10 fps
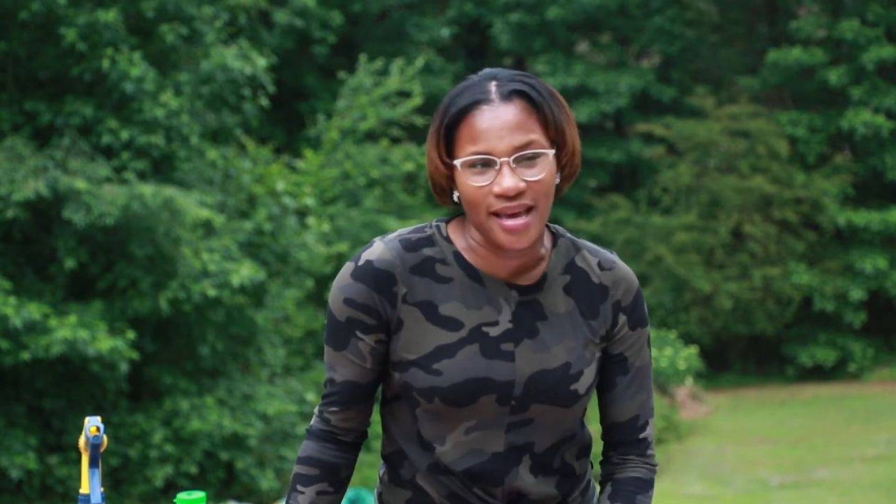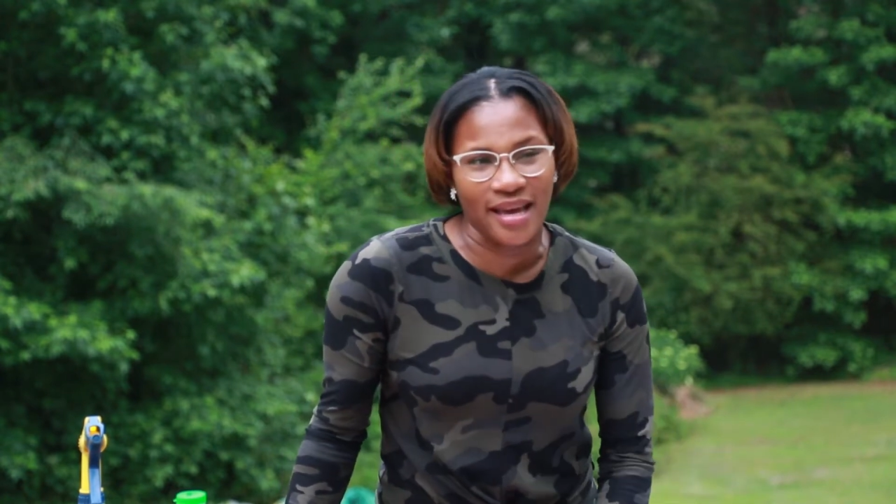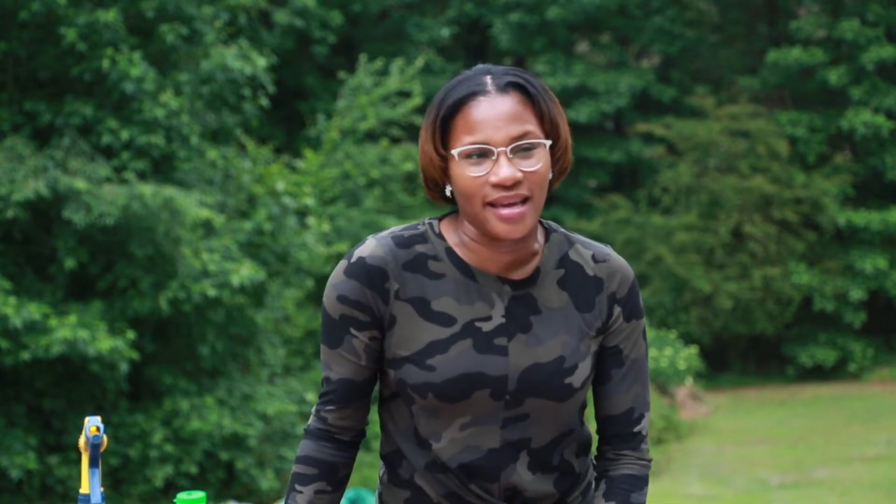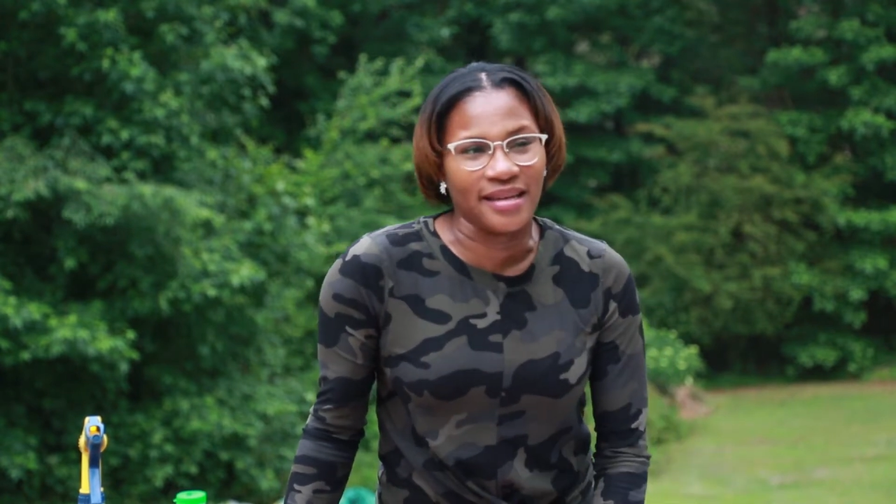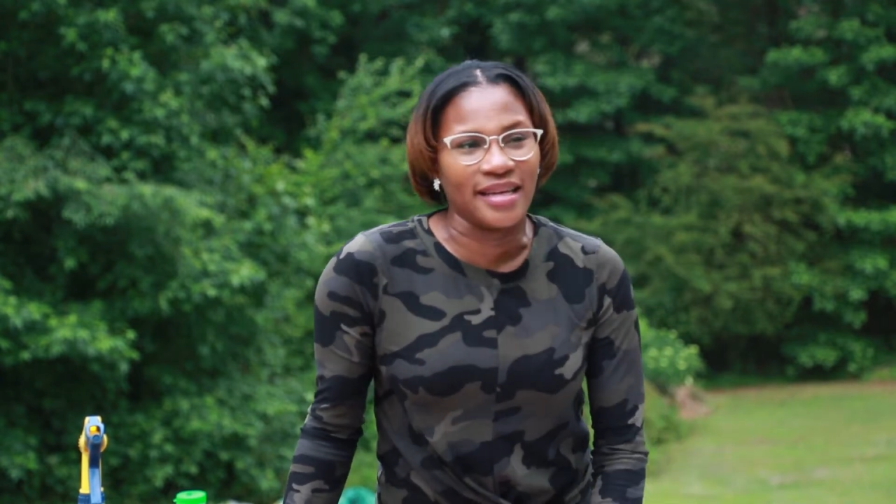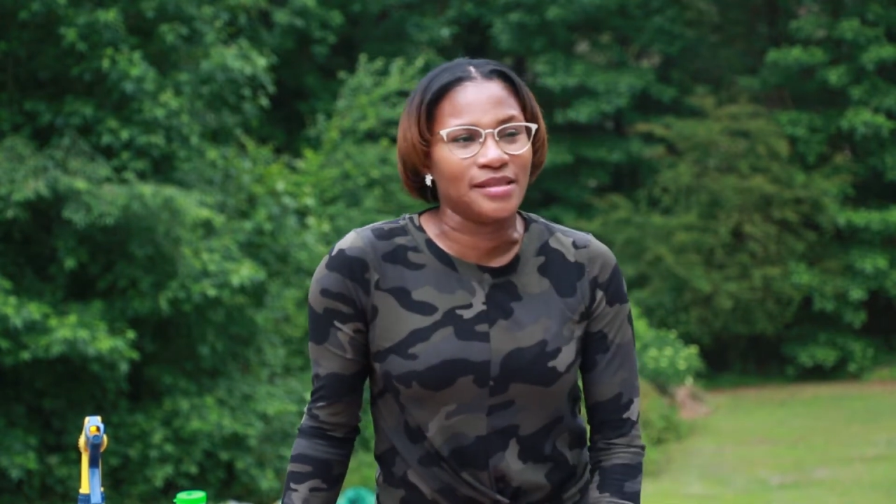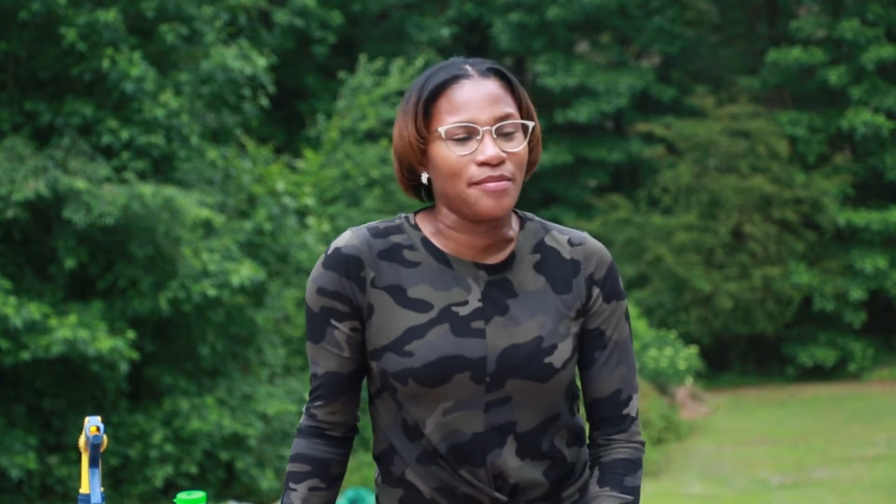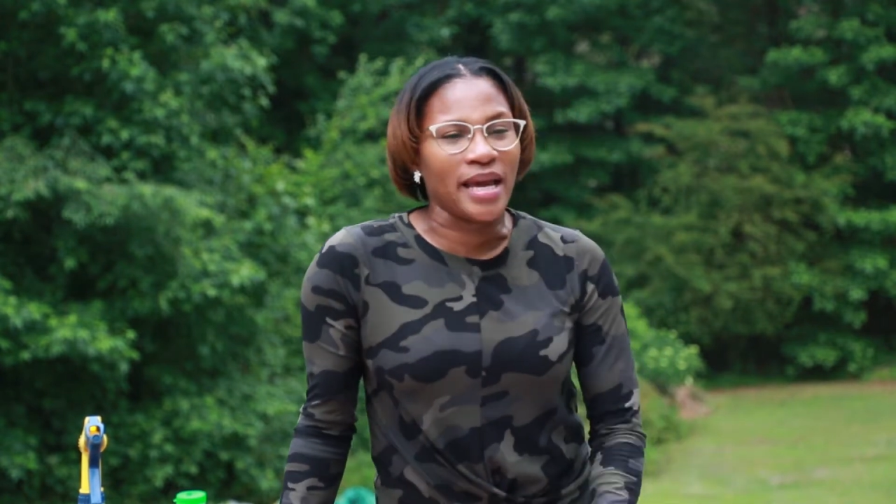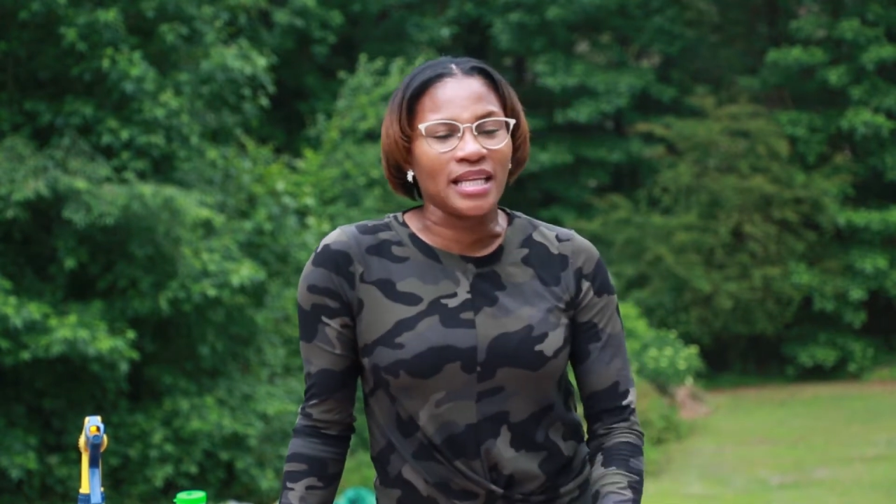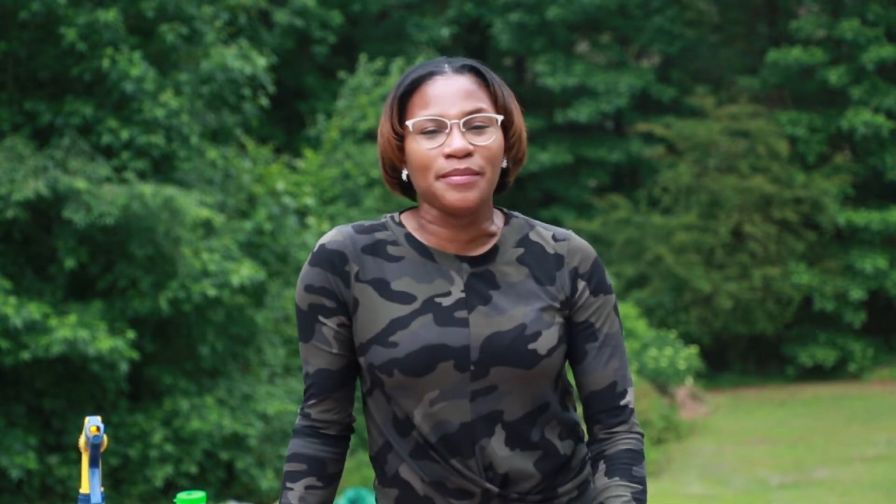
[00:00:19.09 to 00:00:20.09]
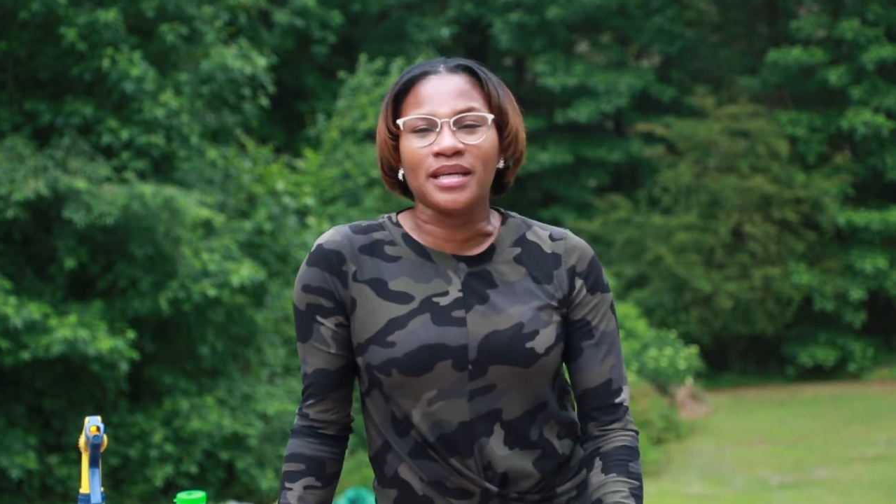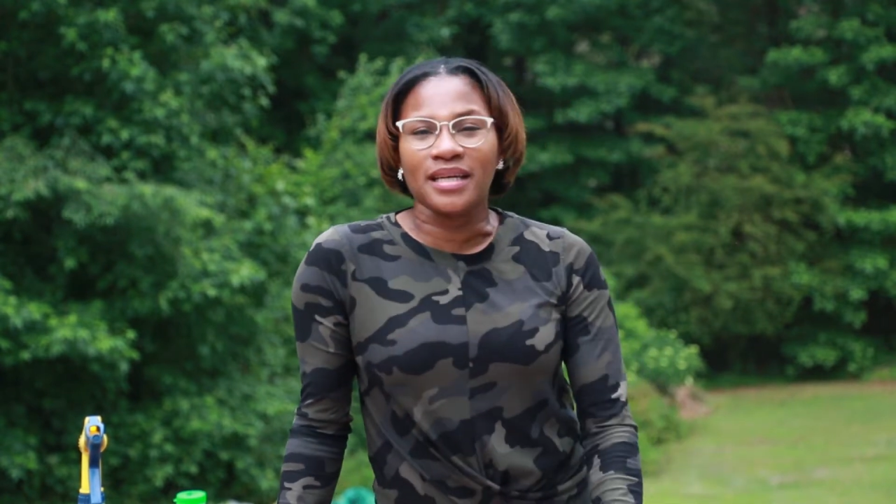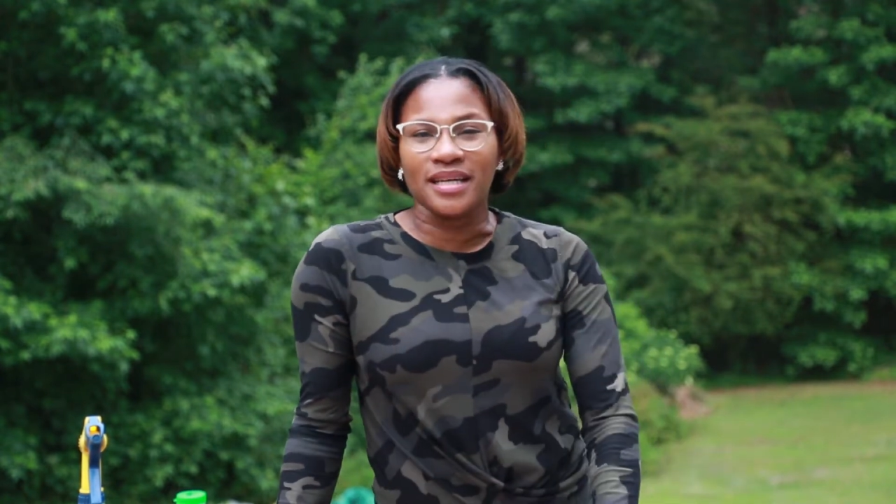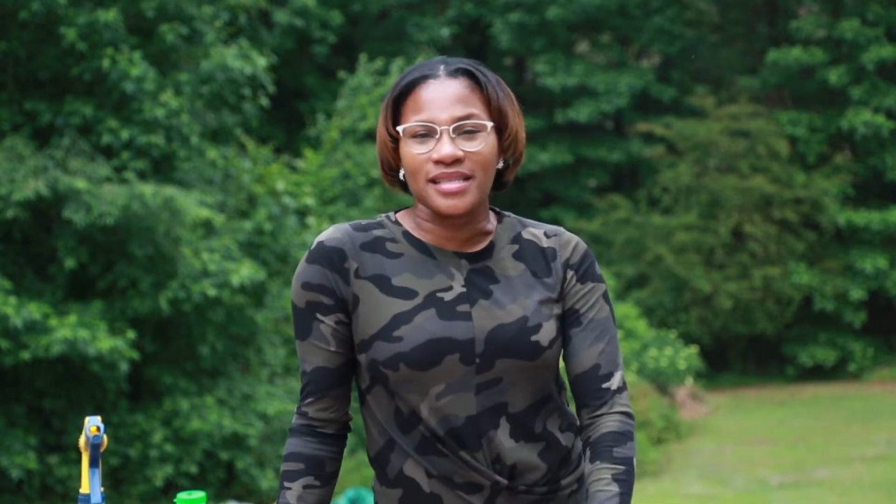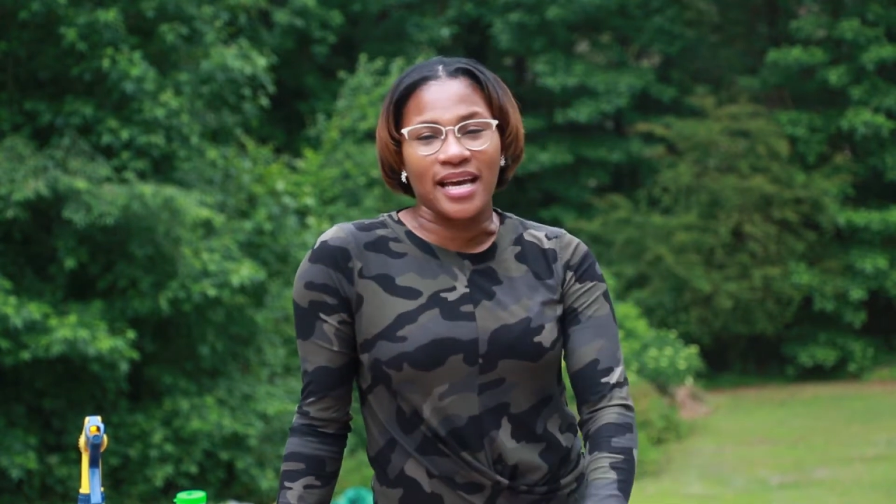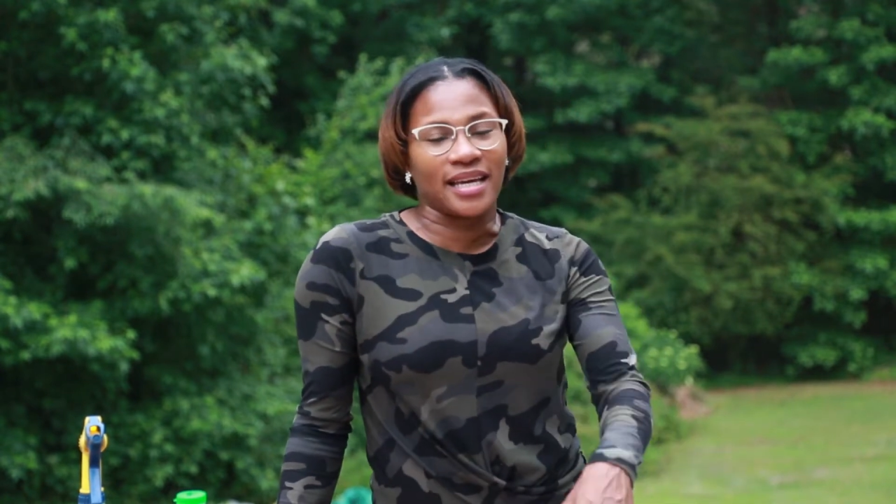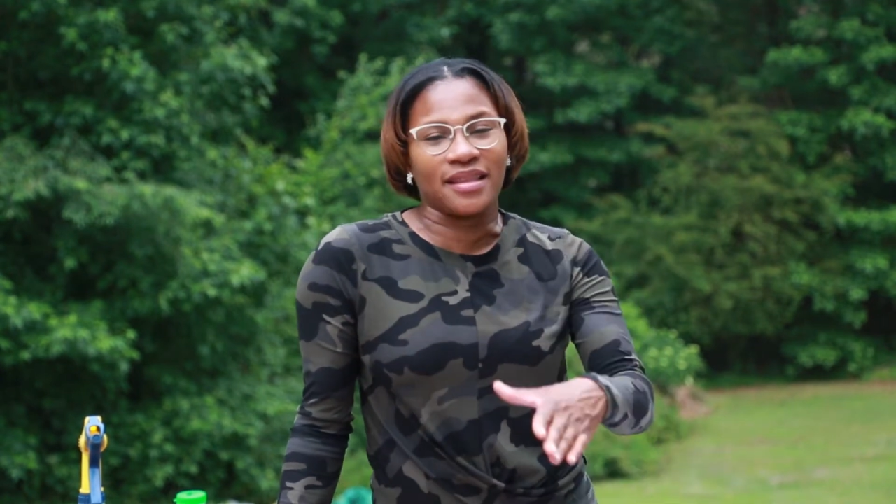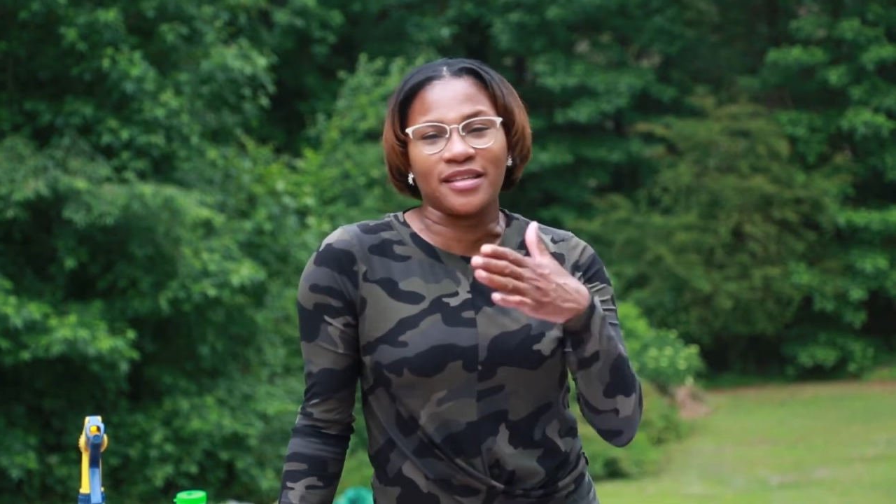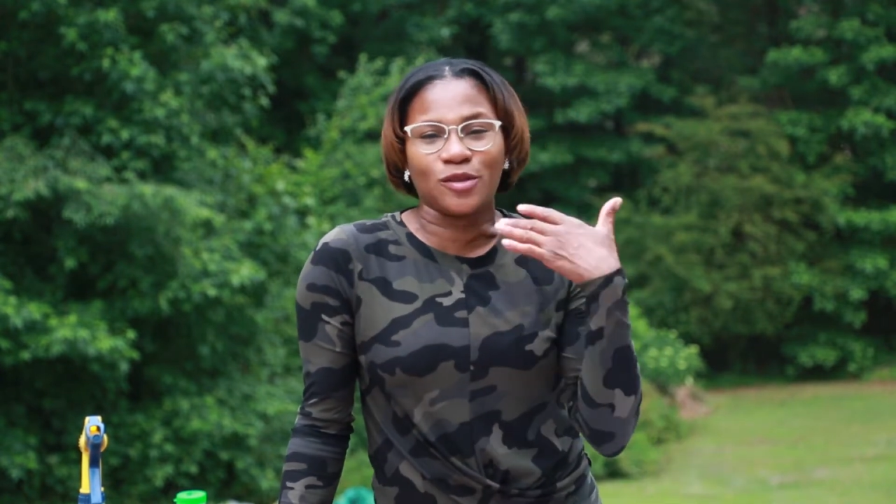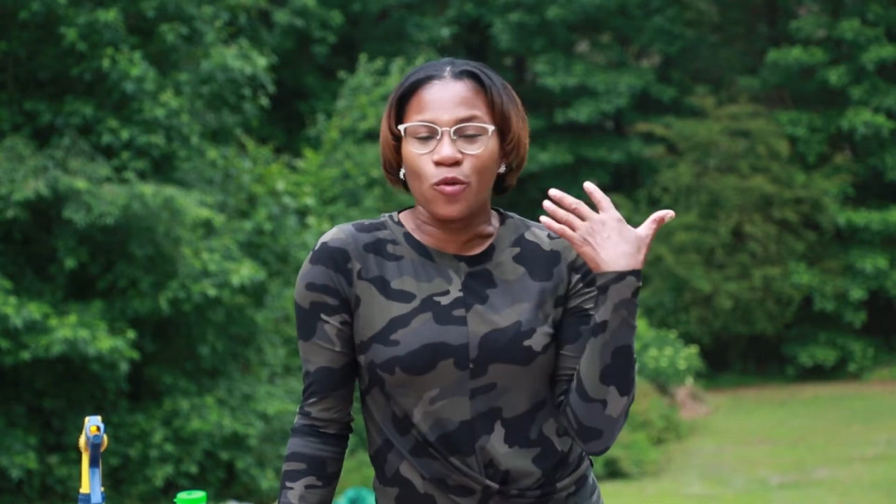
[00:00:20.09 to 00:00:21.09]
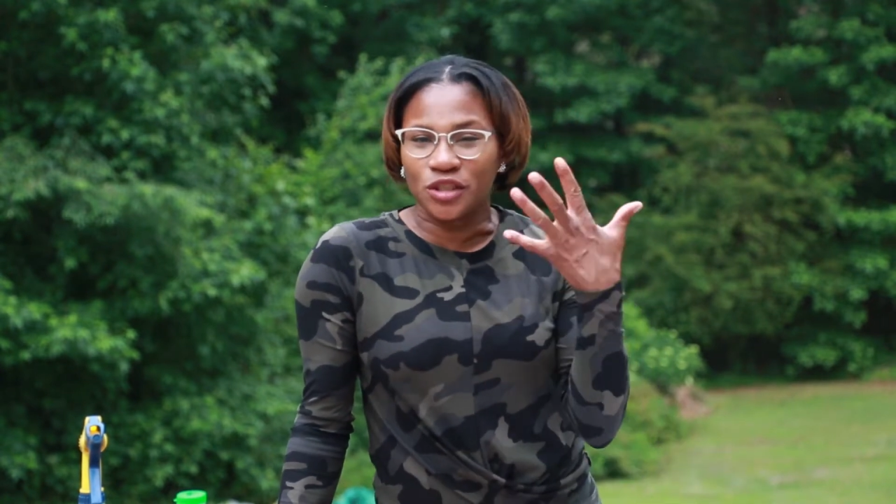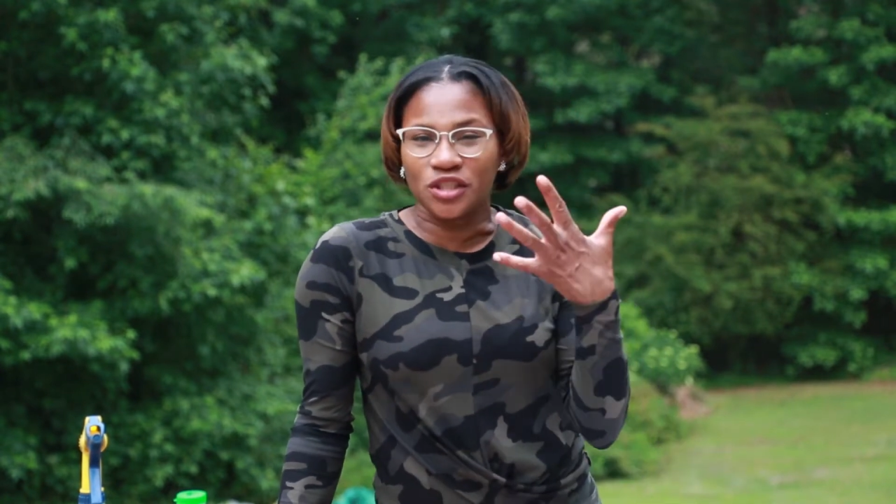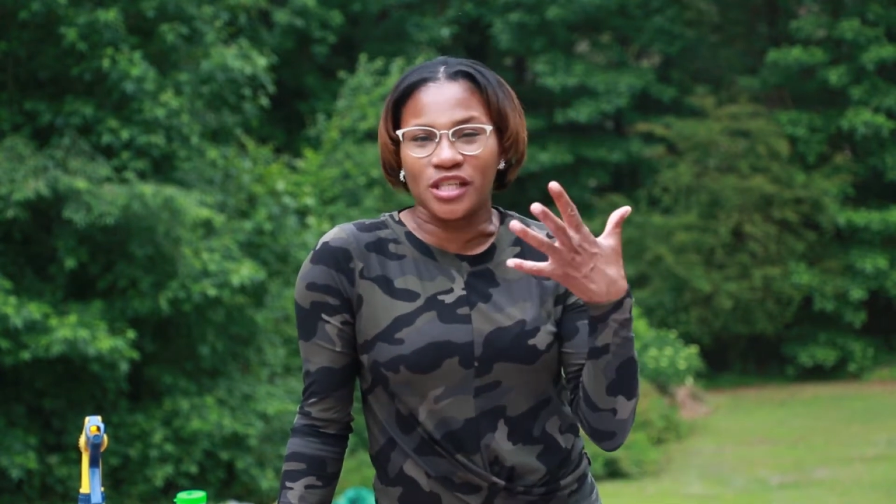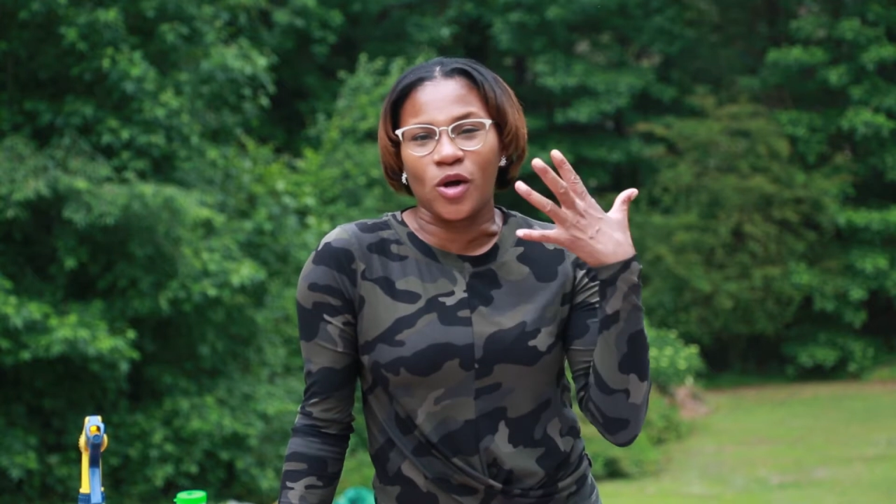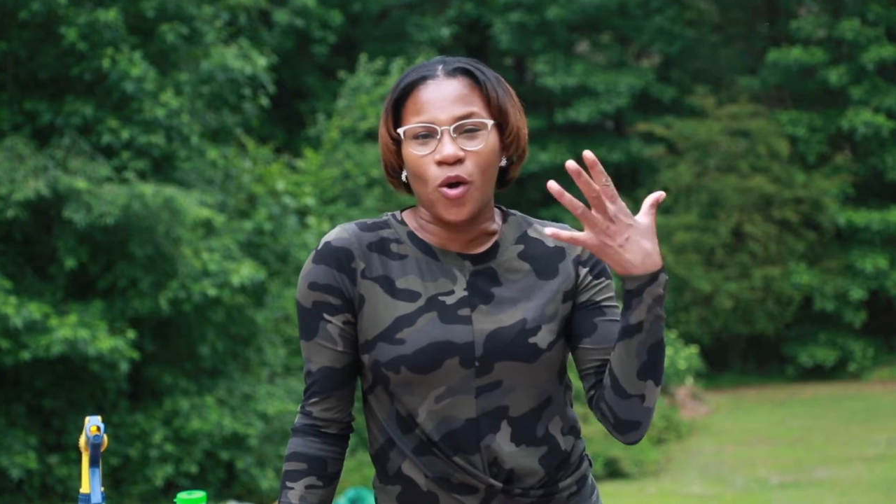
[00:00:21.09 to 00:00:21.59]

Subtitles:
and it's mainly because I get this question